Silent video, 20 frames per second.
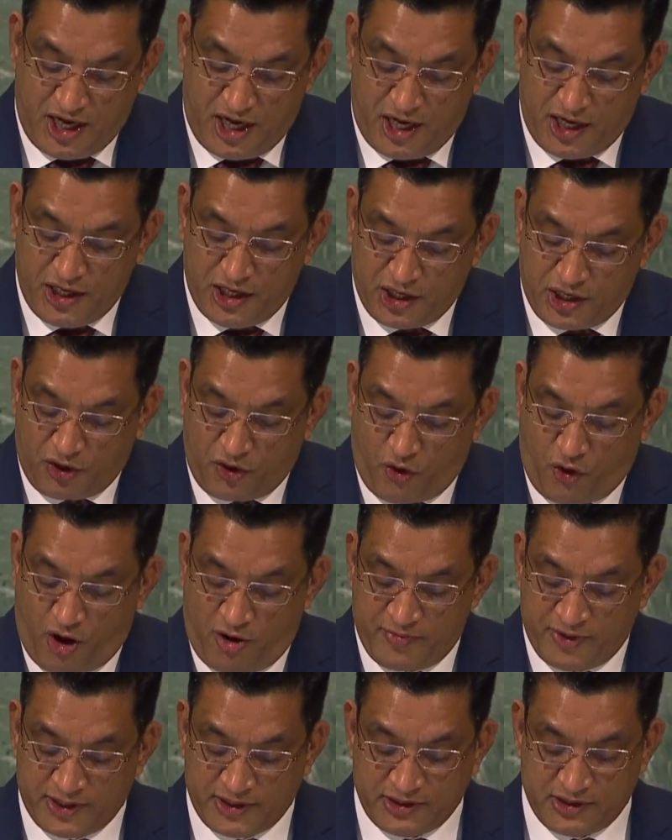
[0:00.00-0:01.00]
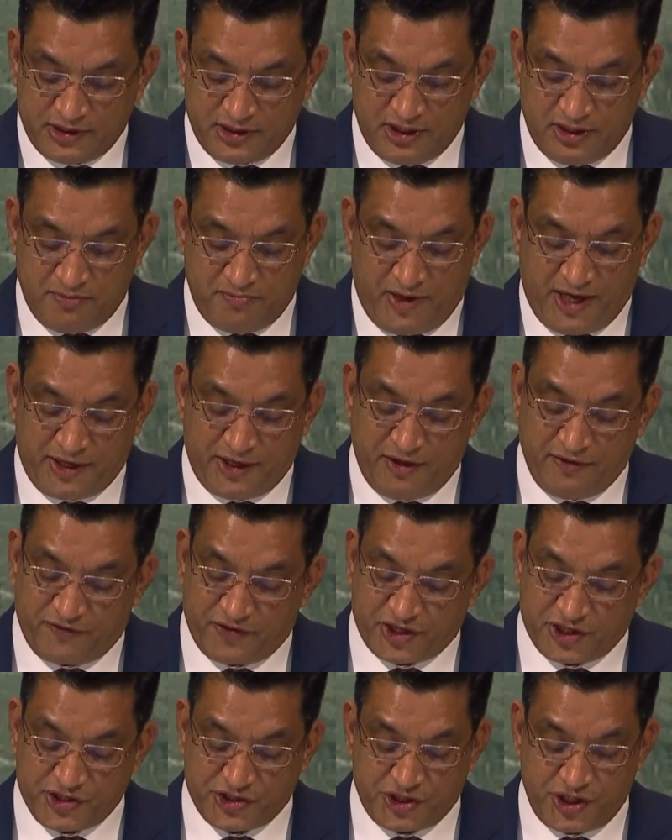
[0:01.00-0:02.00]
under a common but
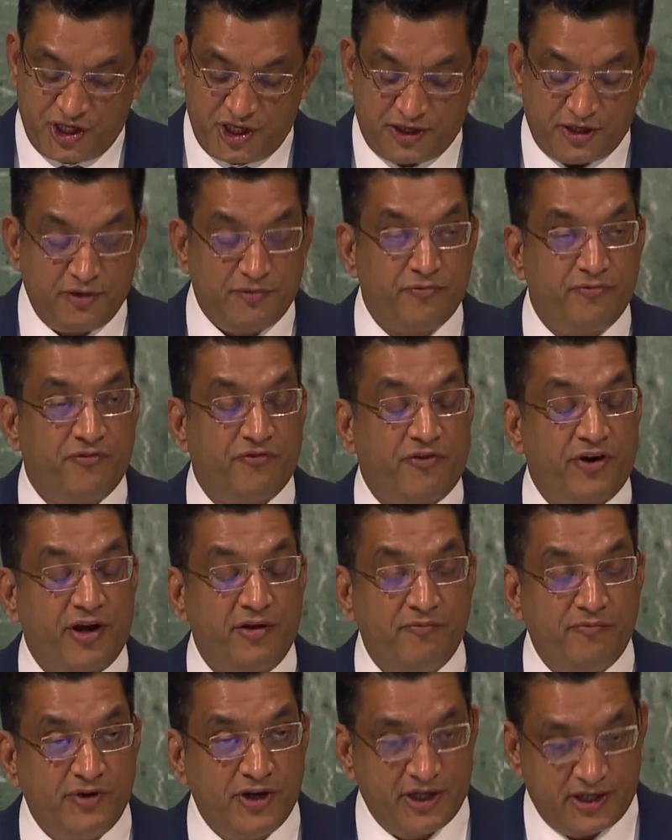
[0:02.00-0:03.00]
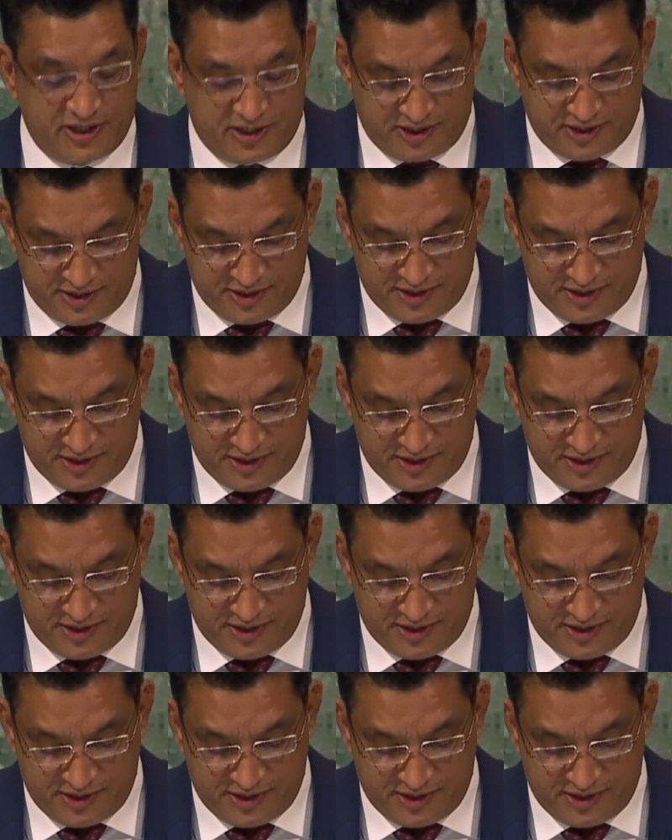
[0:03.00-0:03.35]
differentiated framework.